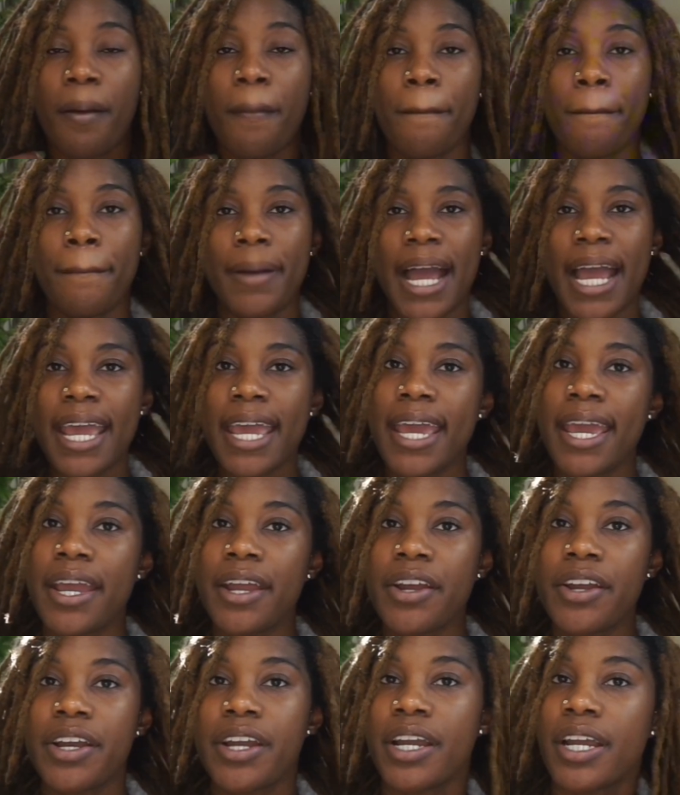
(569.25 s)
My
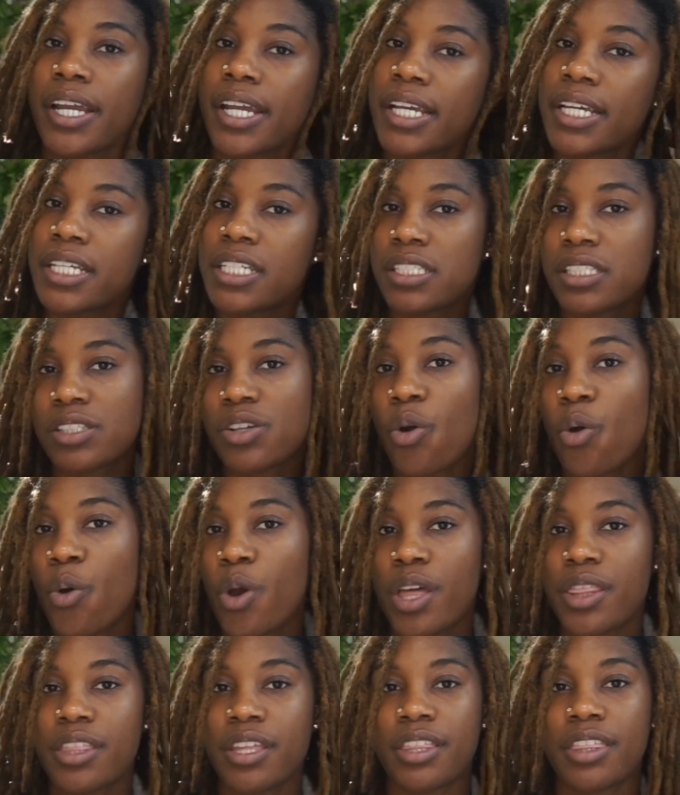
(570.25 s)
hair is
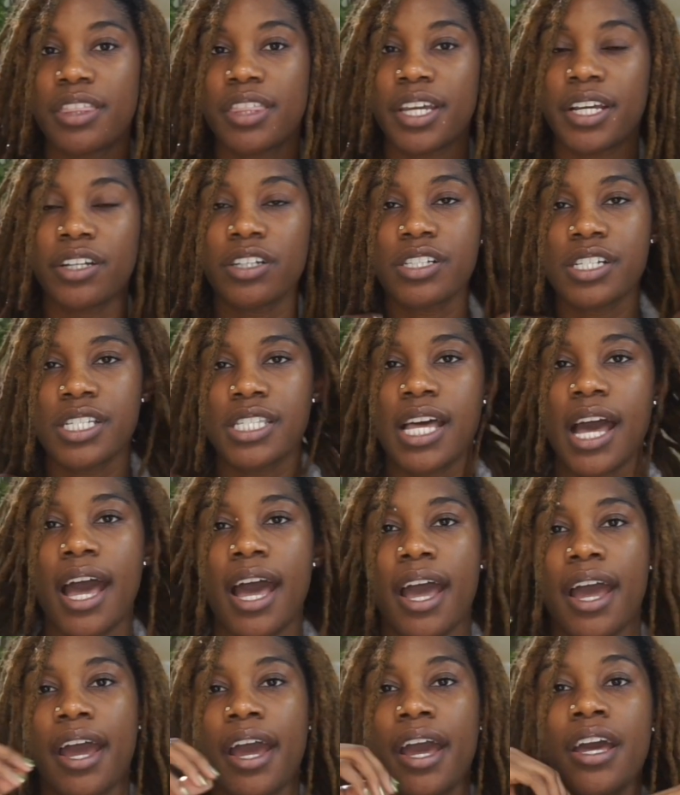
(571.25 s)
on the thicker
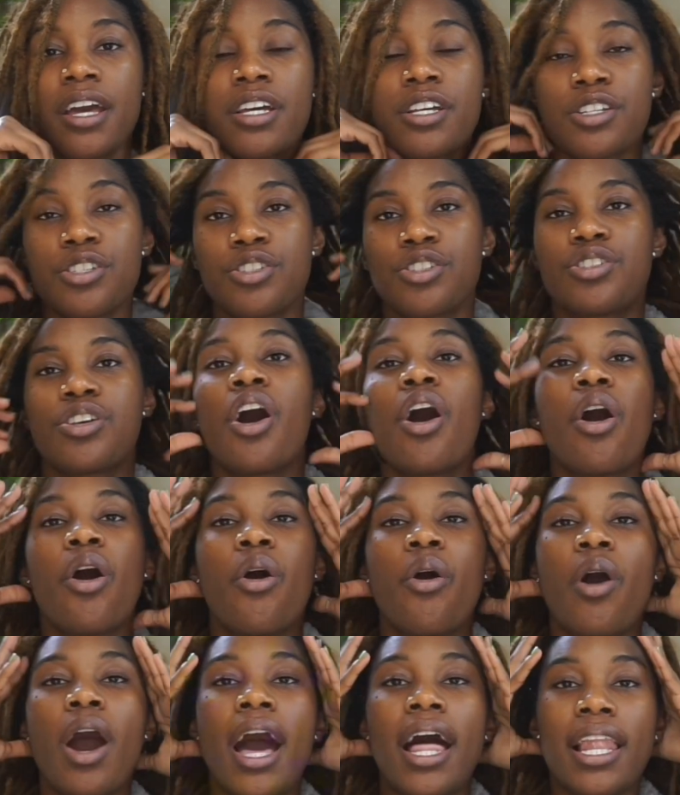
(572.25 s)
side,
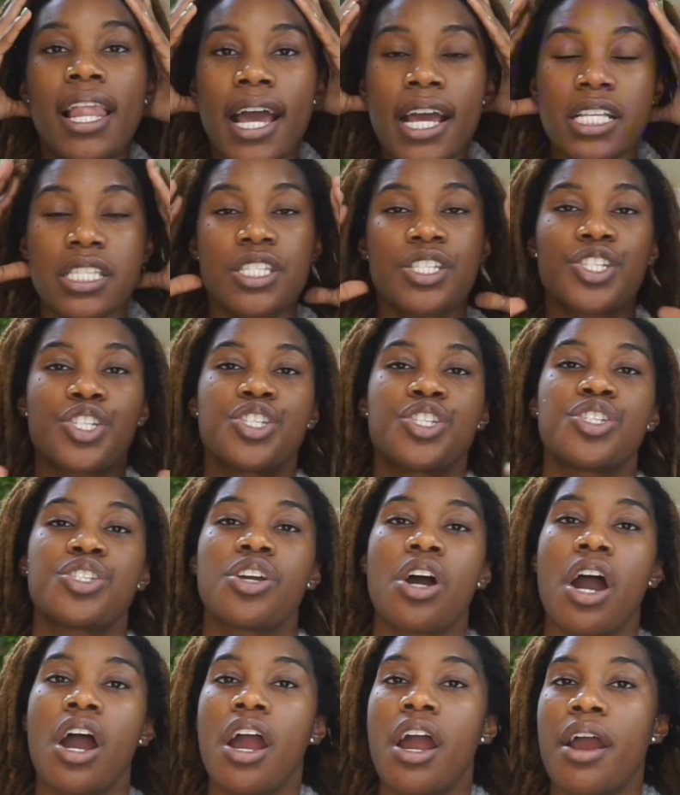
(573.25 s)
so I like to
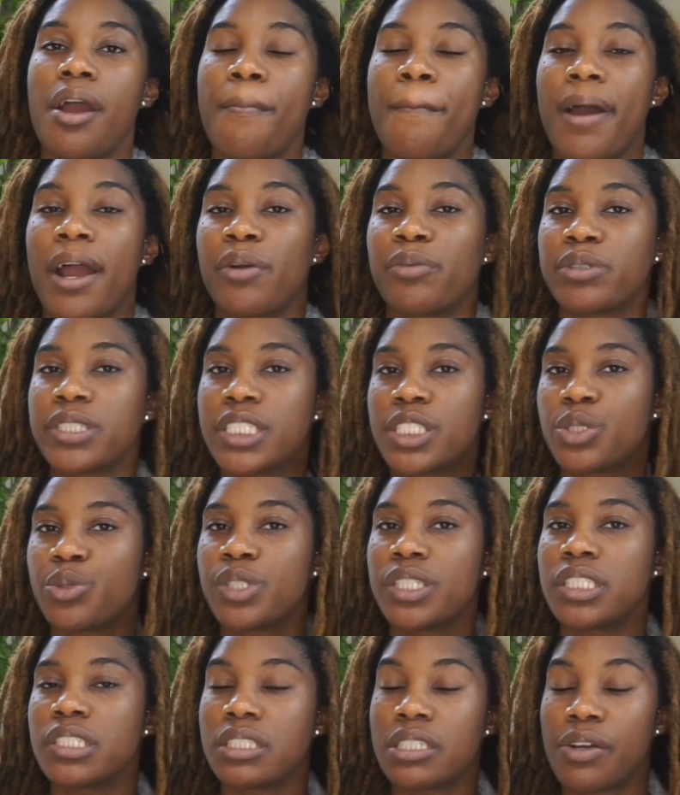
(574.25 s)
start my
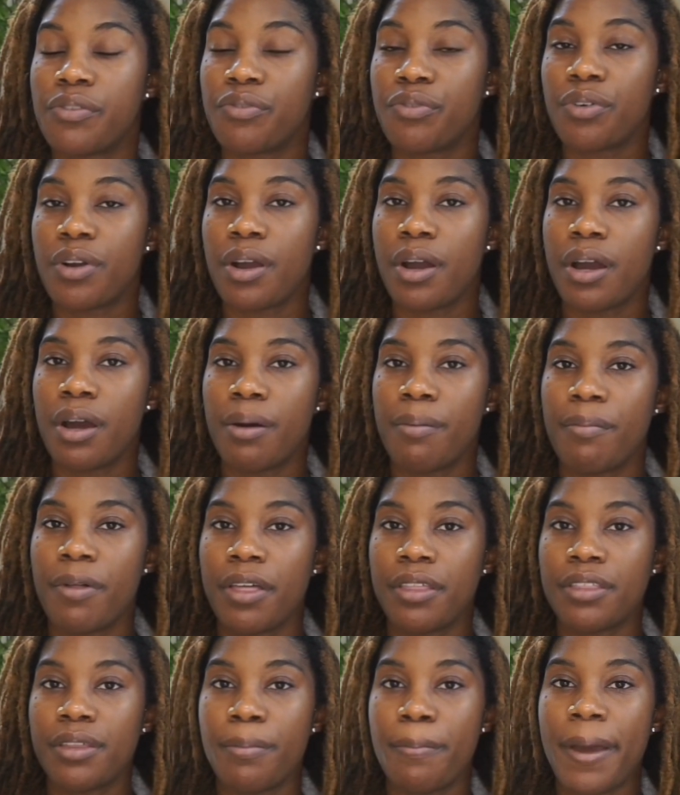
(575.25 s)
retwist
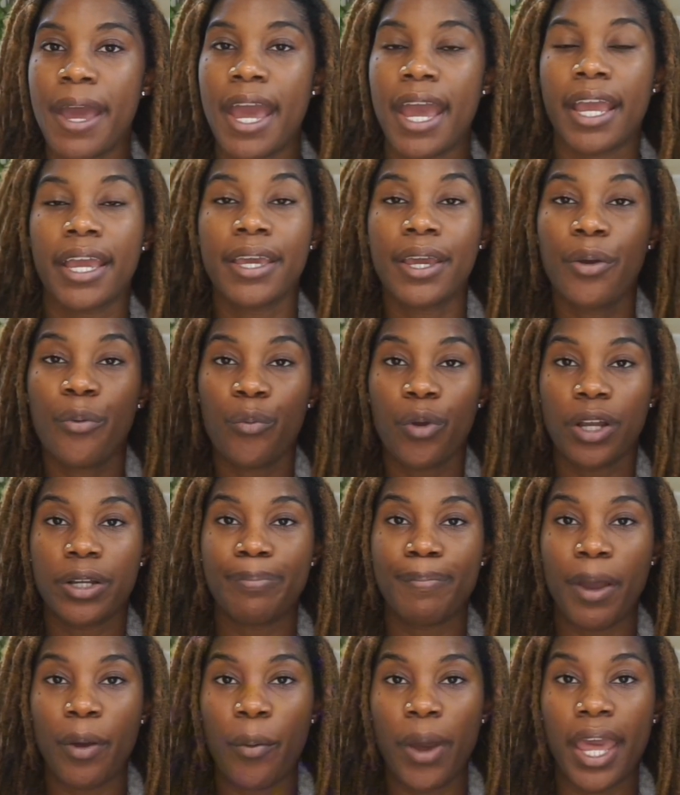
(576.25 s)
from the back and
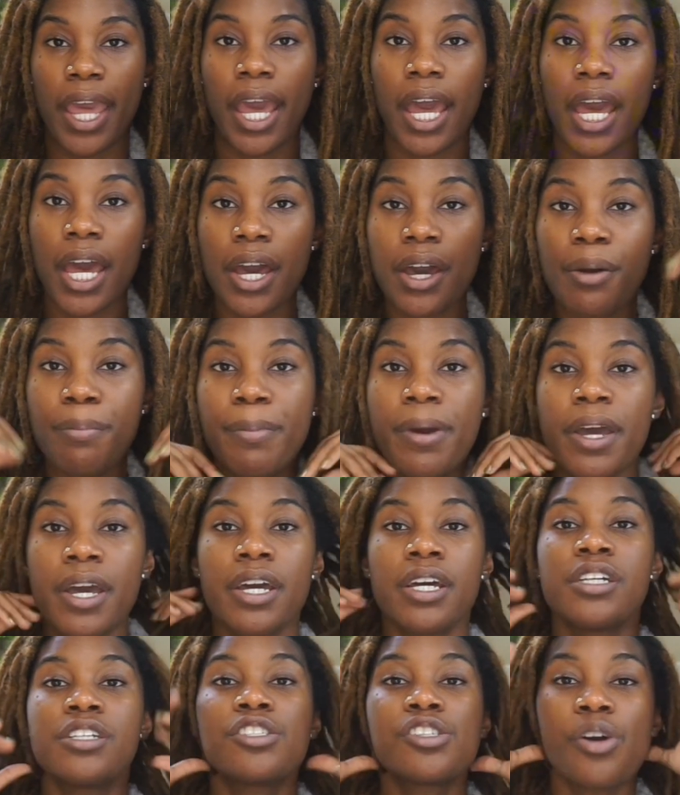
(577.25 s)
work my way up.
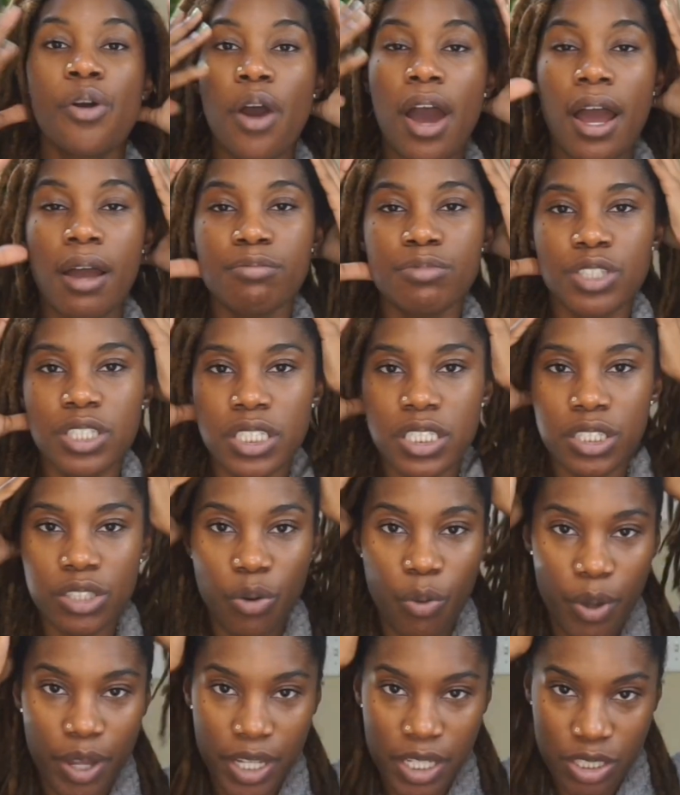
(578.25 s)
So I'm just
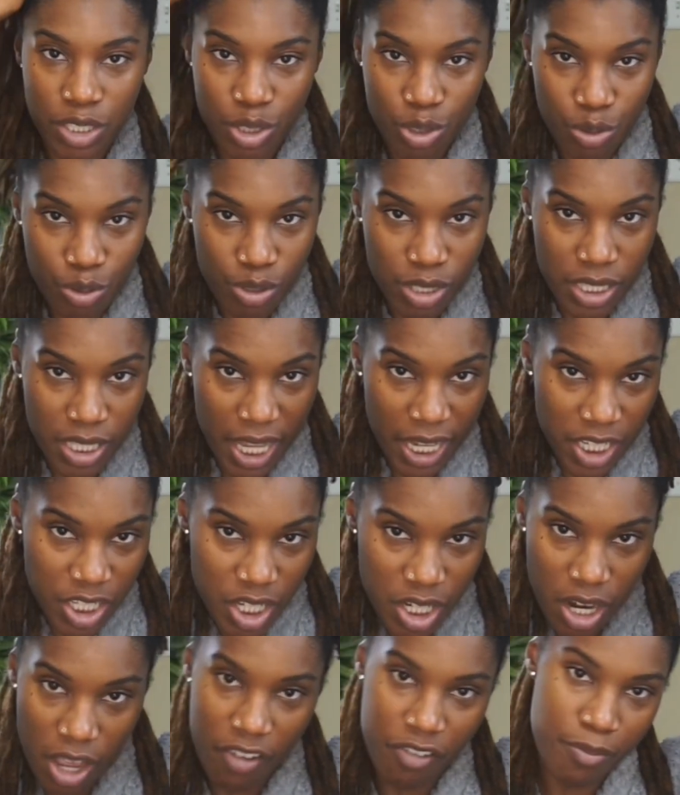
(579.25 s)
going to
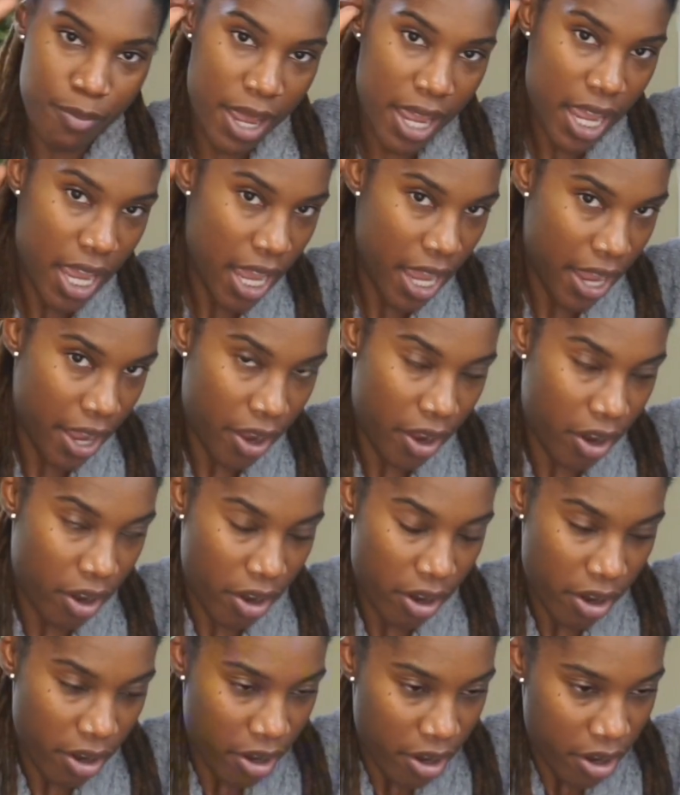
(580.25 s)
section off my hair.